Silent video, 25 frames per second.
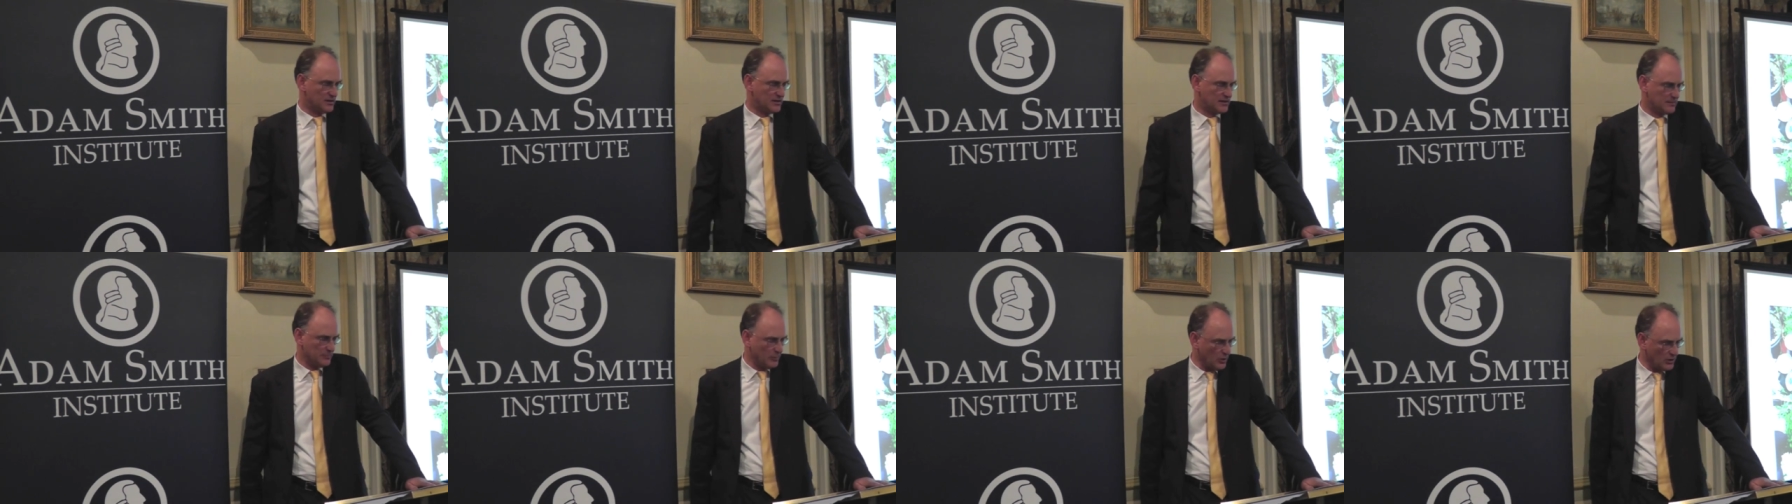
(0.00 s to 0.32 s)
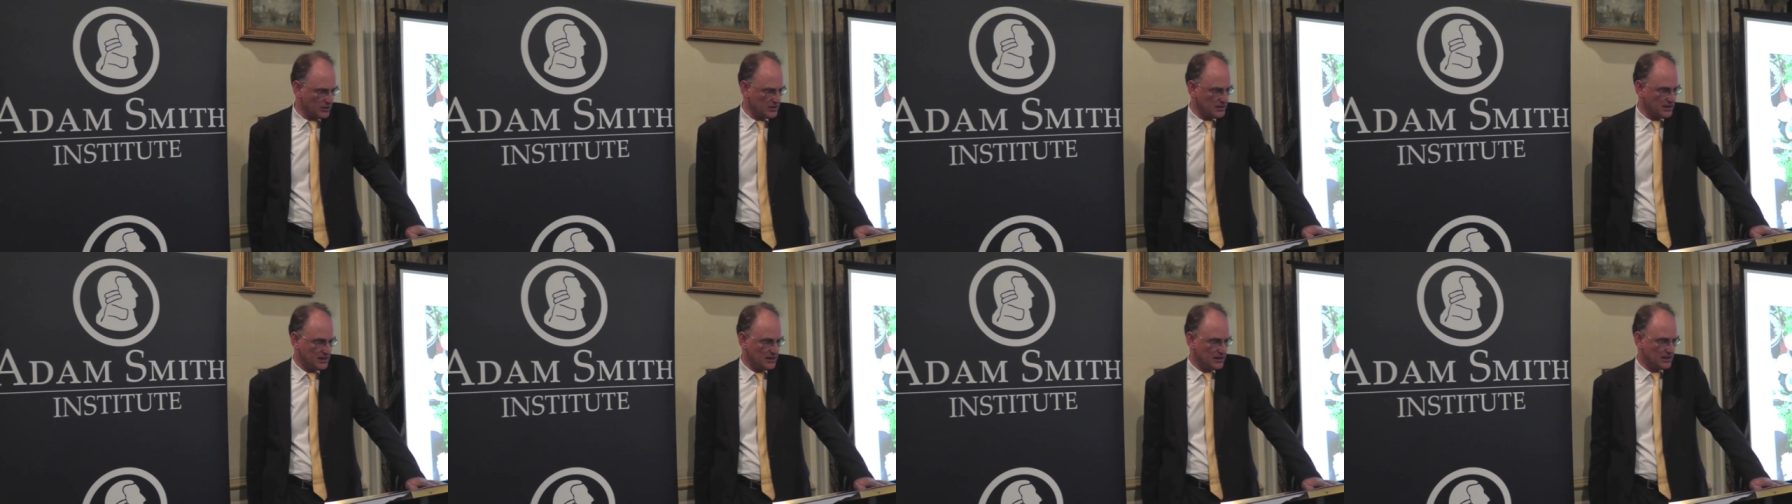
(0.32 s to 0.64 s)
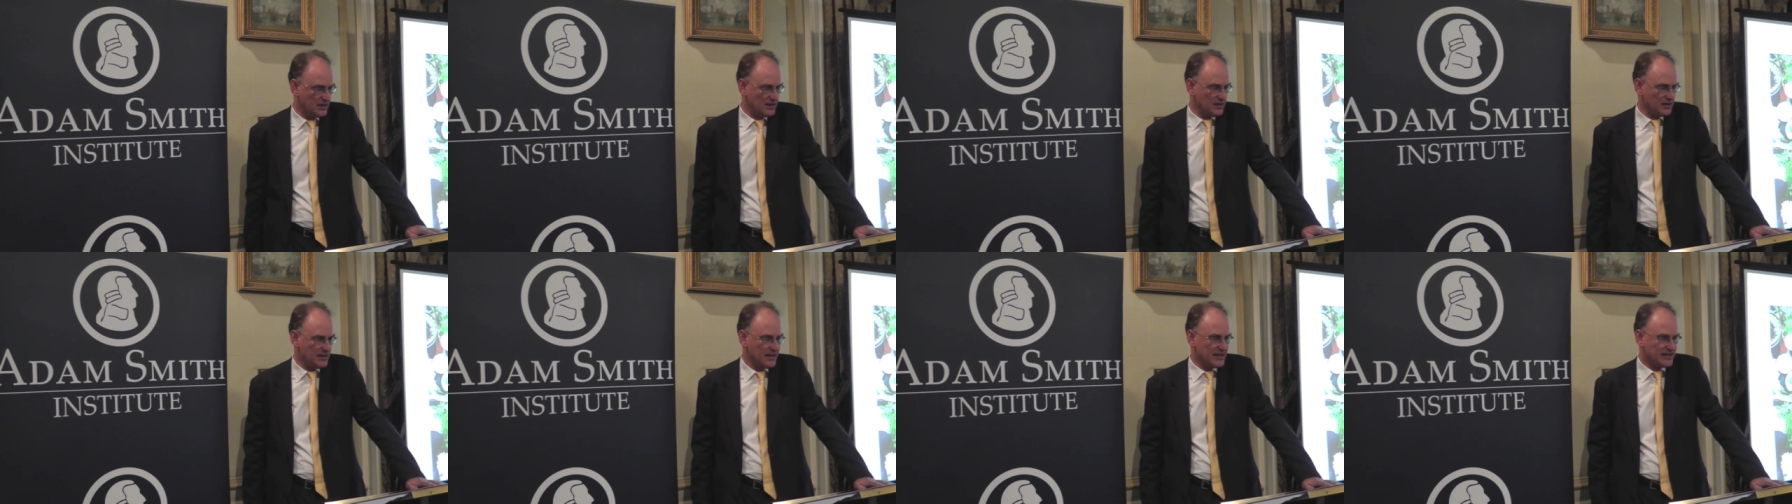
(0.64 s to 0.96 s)

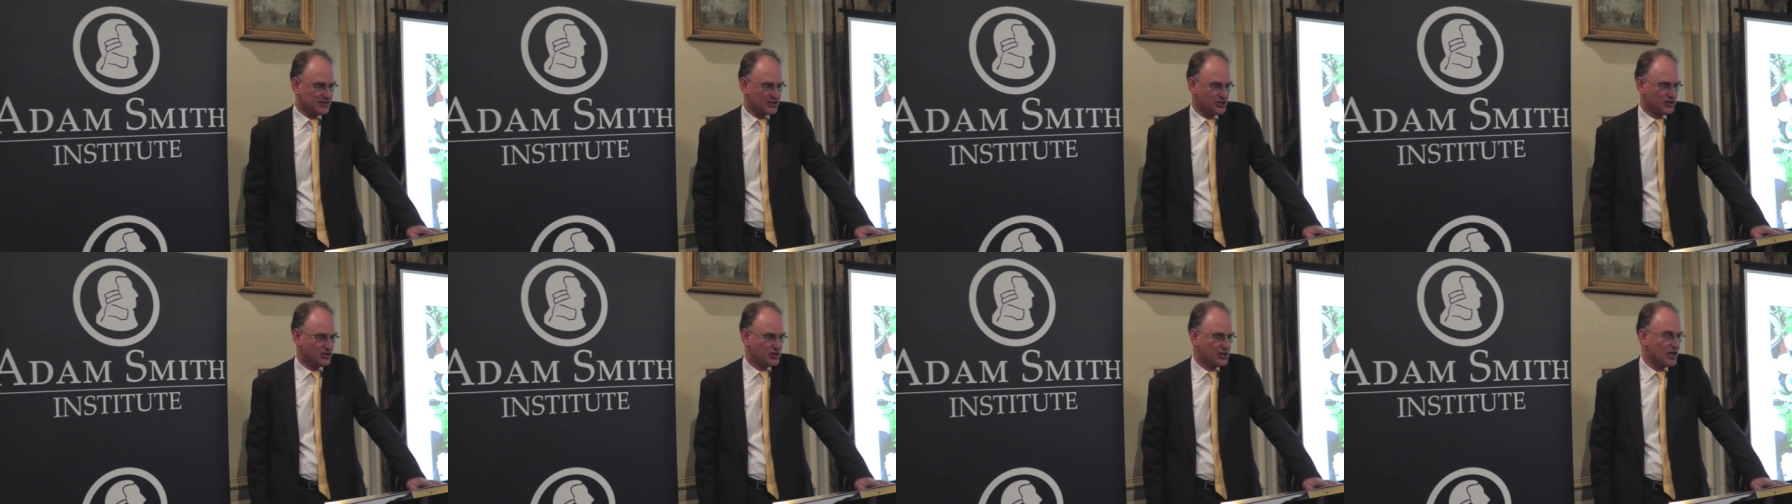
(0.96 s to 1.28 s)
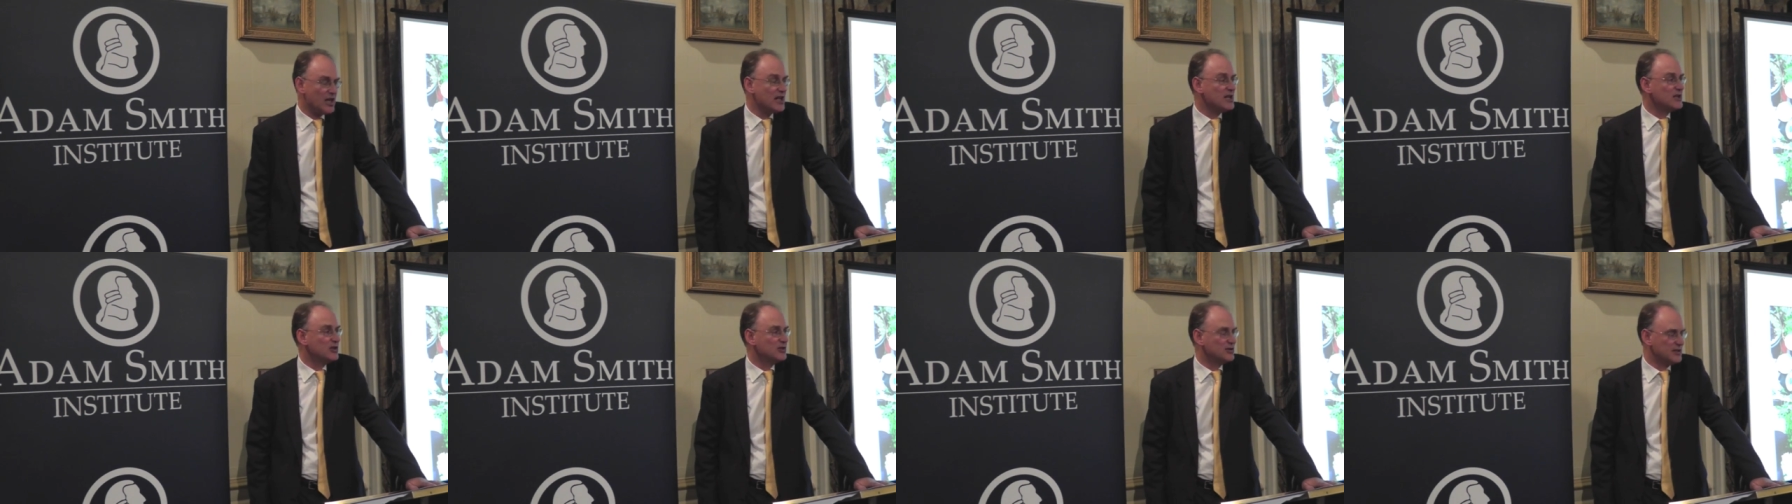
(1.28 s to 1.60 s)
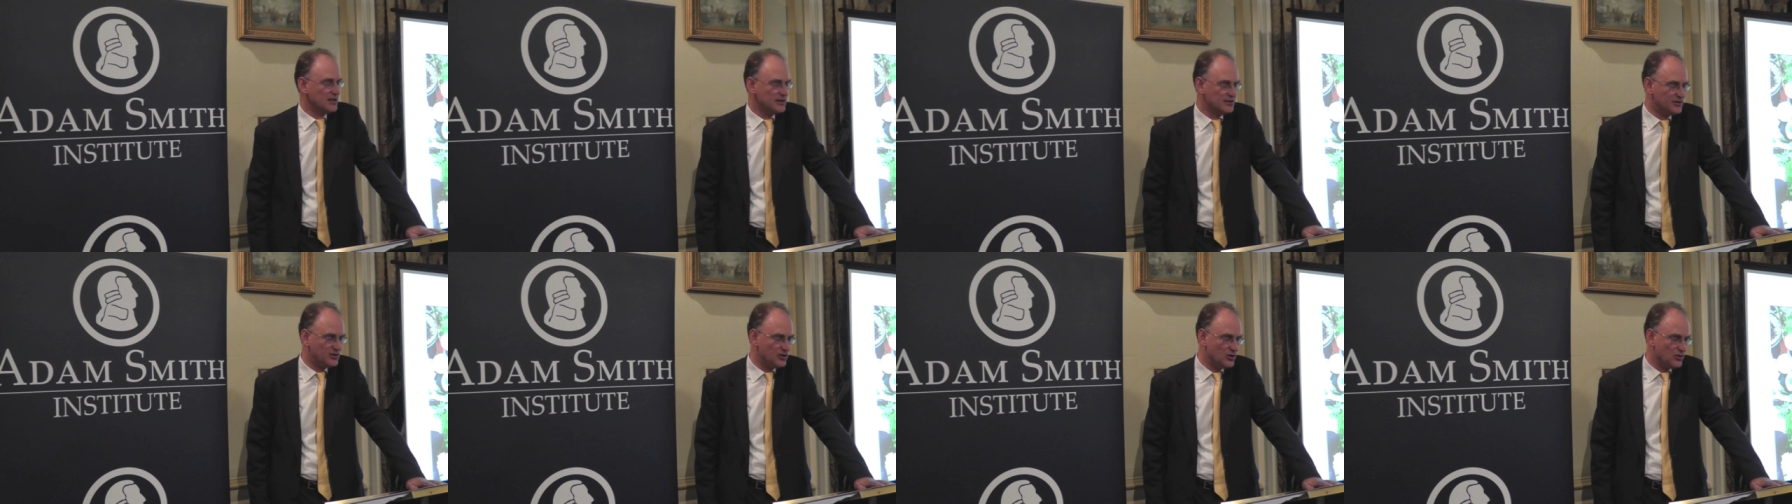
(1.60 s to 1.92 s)
spotted that
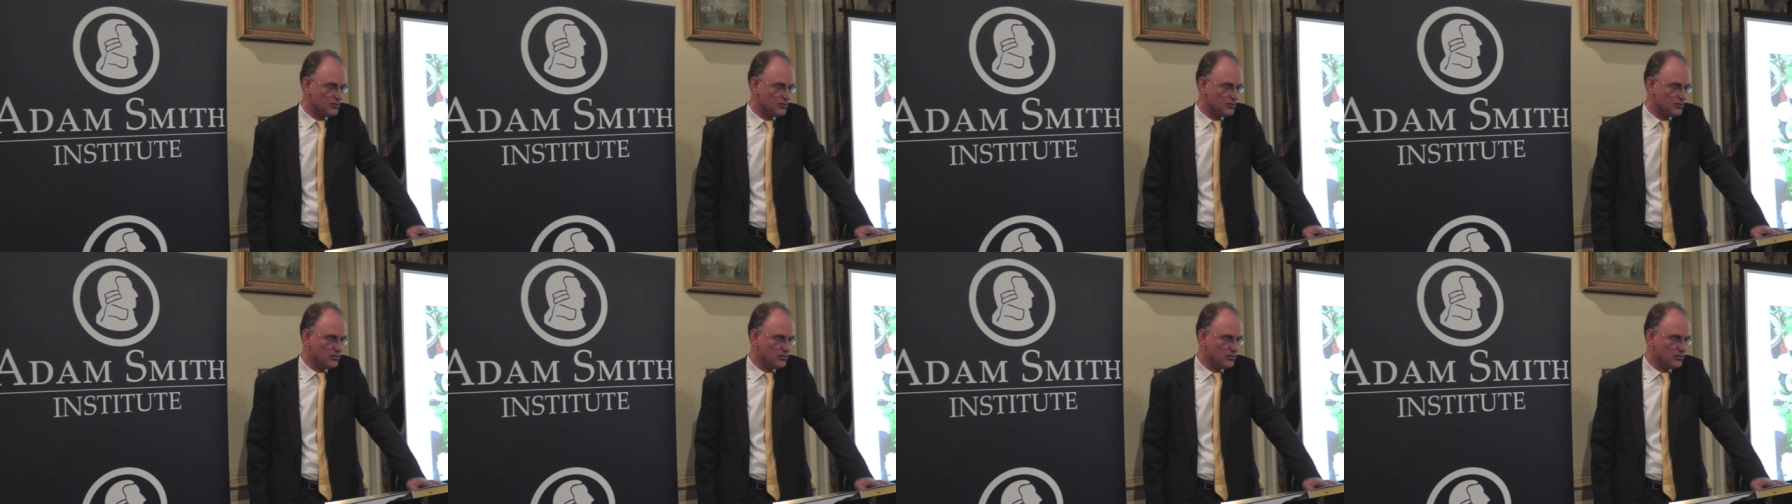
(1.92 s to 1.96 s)
exchange is